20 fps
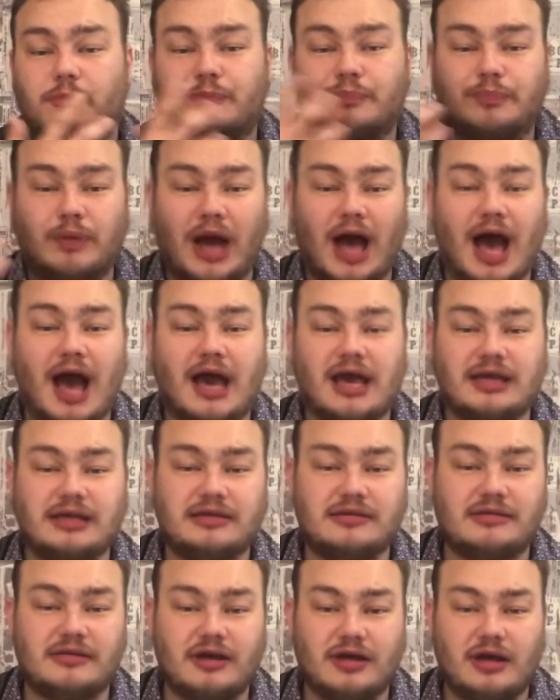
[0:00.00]

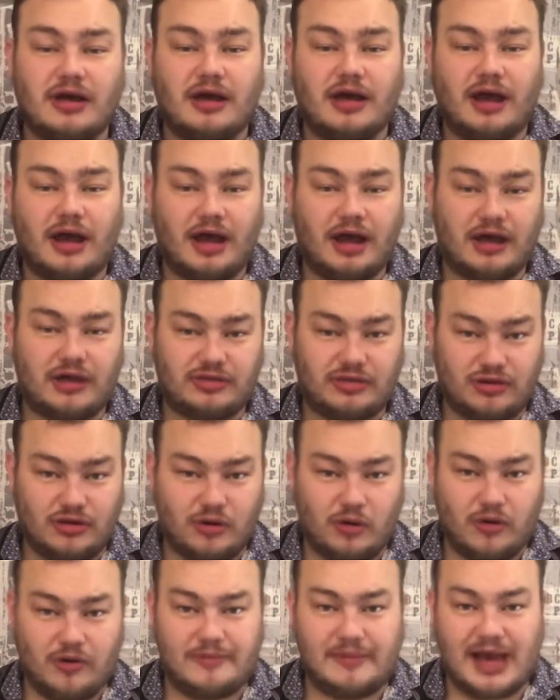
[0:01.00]
behind the
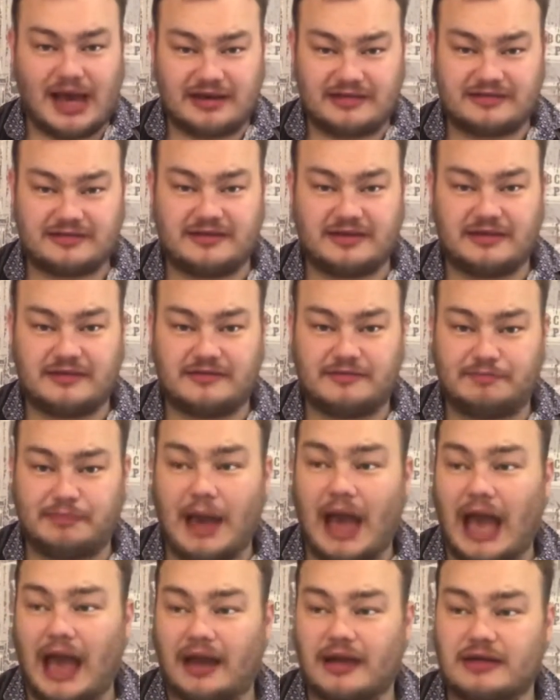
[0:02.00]
Lormax's
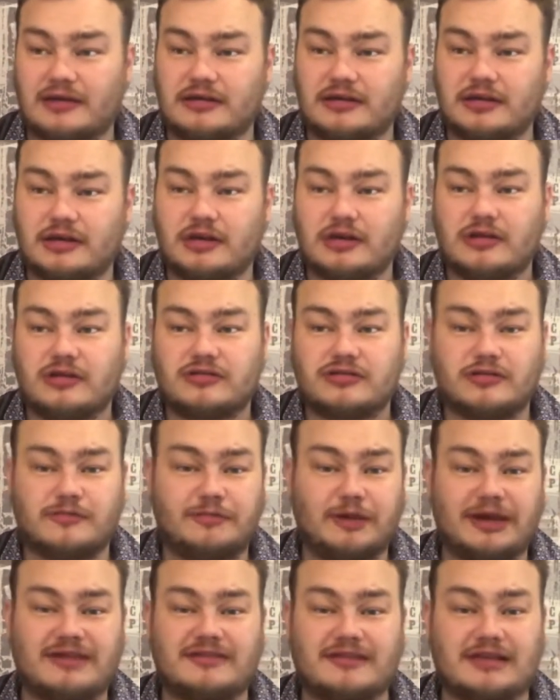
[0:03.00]
back. So
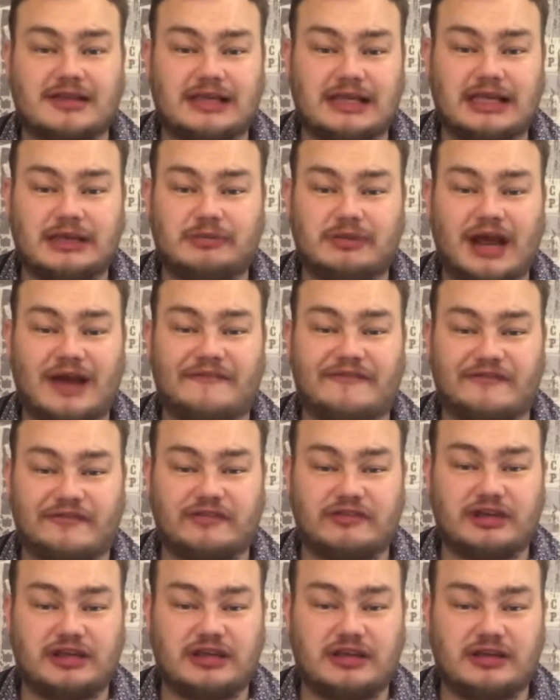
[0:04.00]
basically he would have
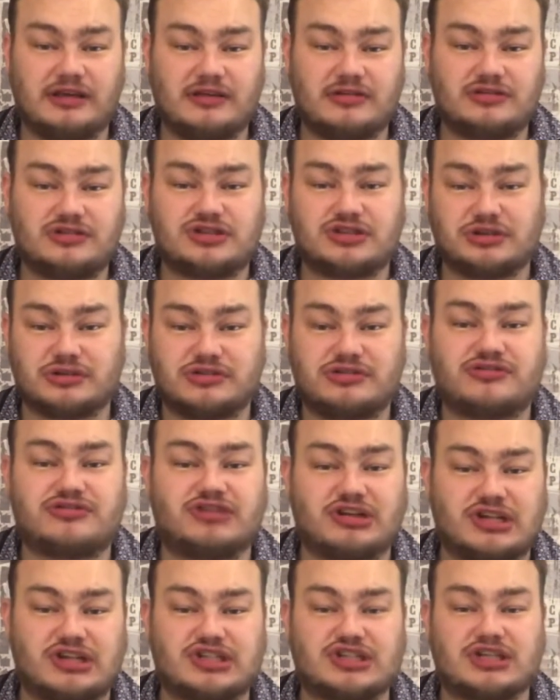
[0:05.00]
free
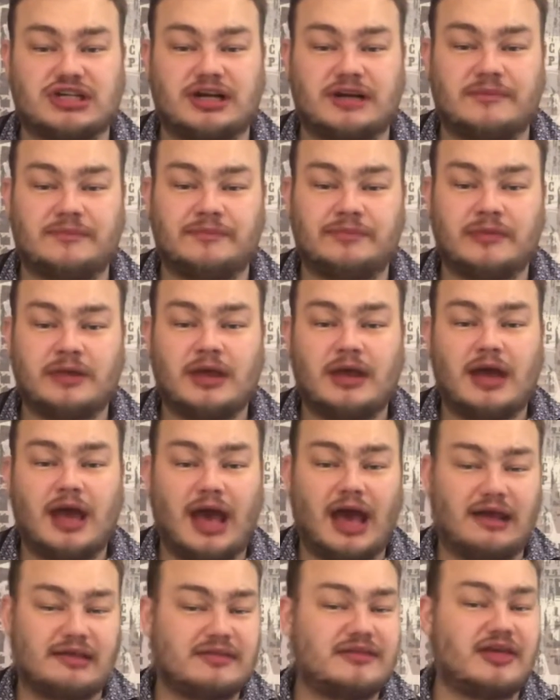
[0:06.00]
jurisdiction,
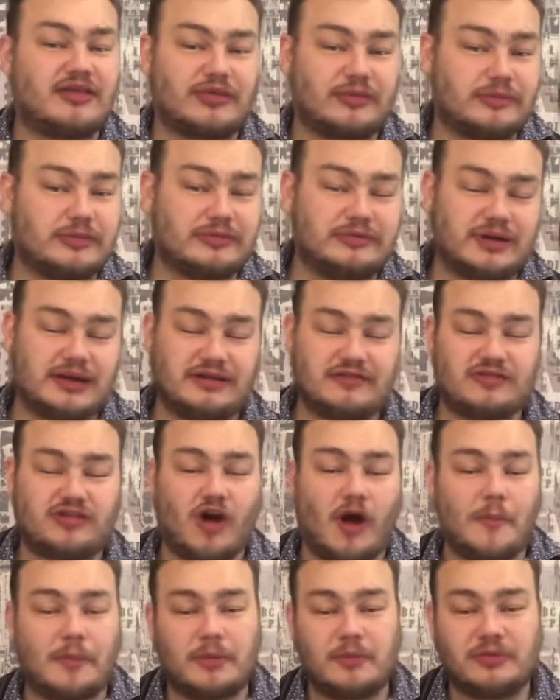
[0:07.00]
as nothing would really
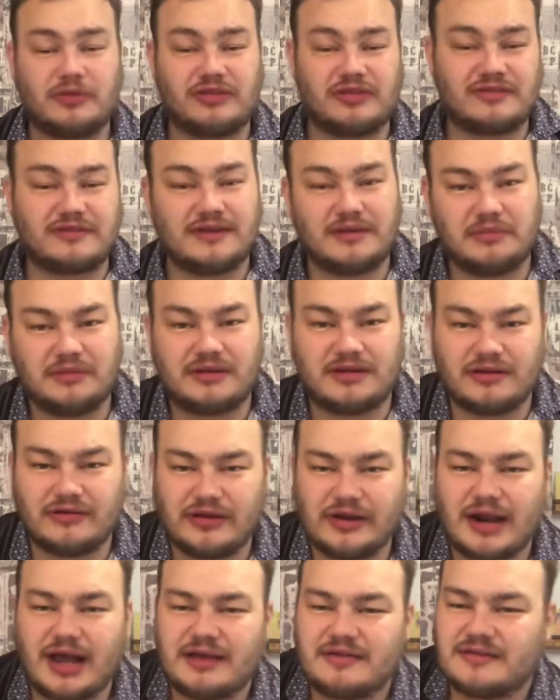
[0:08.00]
stop him with his
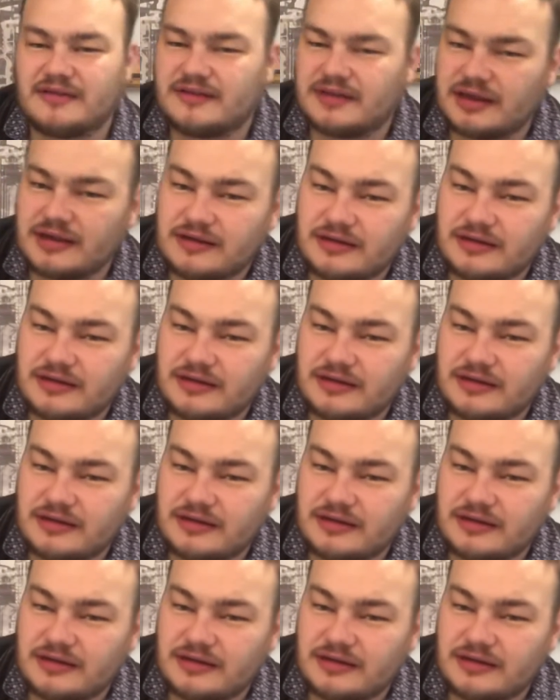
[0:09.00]
dematerializing